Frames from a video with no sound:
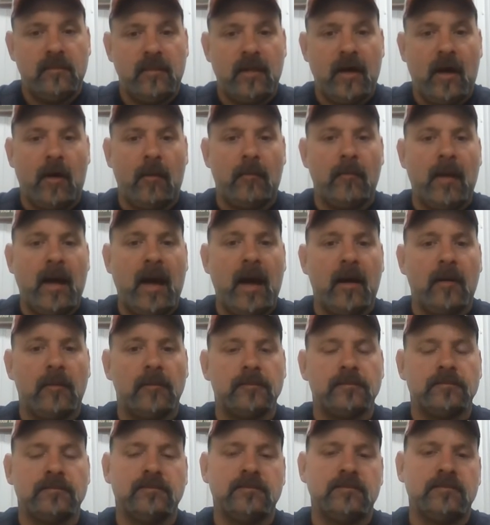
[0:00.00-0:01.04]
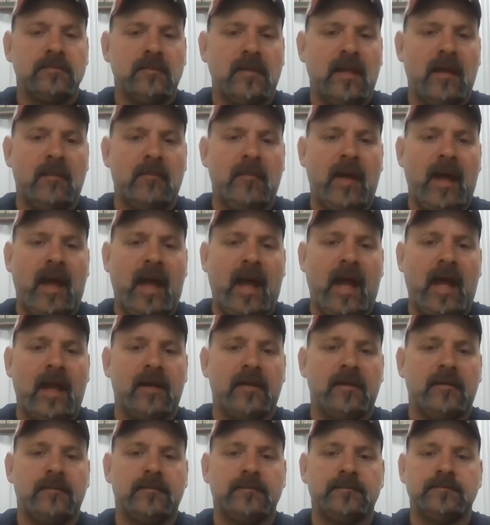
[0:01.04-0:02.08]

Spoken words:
Help him out. Give him a hand.